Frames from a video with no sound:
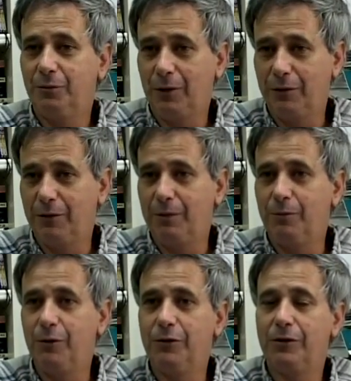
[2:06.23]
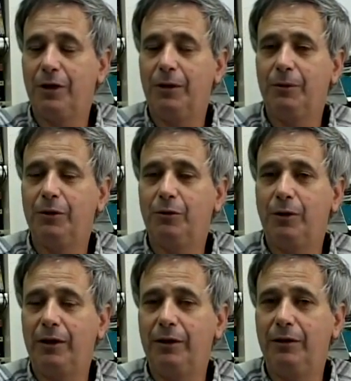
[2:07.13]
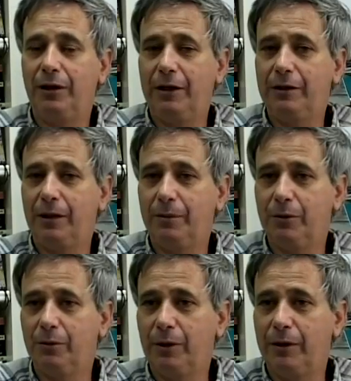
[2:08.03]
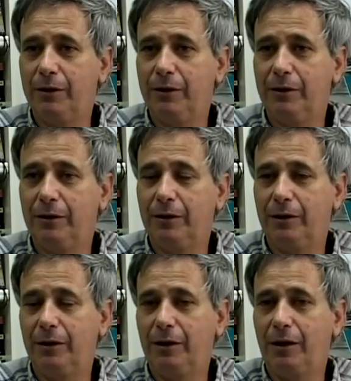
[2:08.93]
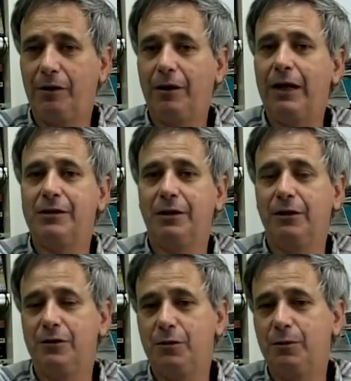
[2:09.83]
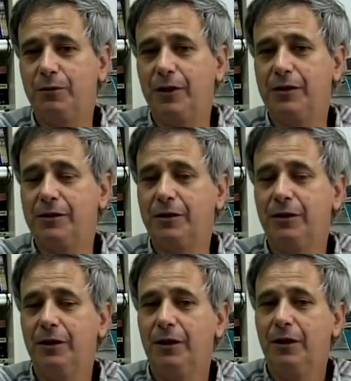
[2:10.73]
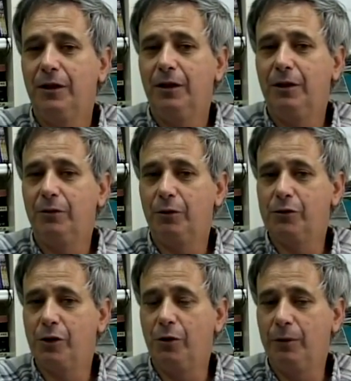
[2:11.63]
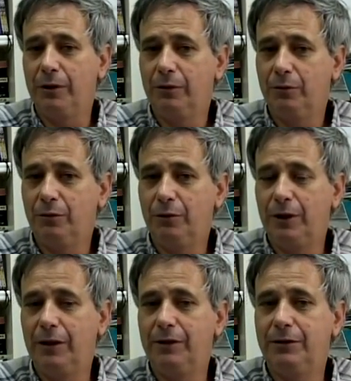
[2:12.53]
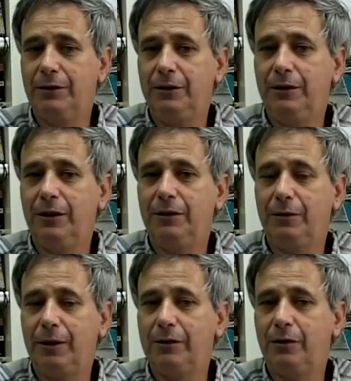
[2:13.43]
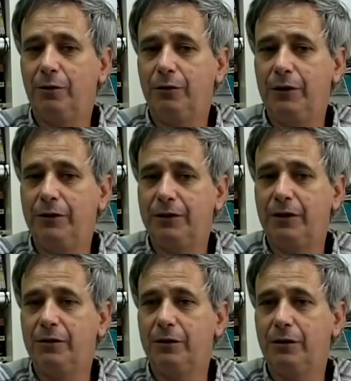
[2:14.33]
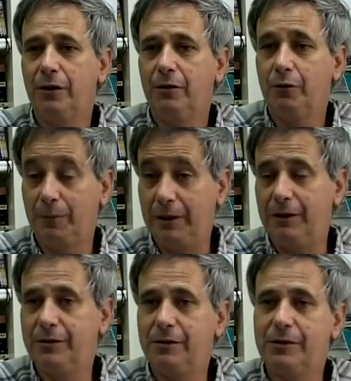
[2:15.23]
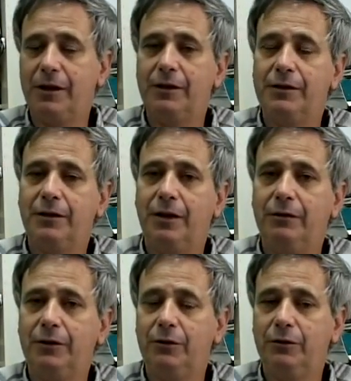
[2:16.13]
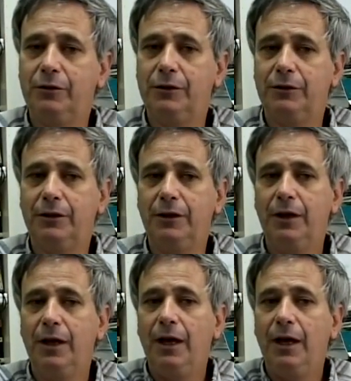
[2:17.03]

One of them was Albert Khurani, the late Albert Khurani, and another excellent supervisor, Roger Owen, who today is the director of the Center for Middle Eastern Studies in Harvard University.